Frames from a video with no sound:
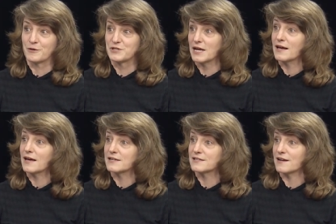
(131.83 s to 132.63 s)
those
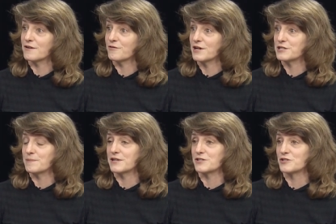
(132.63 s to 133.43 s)
decades that I've raised
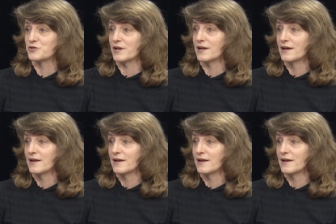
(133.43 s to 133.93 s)
my children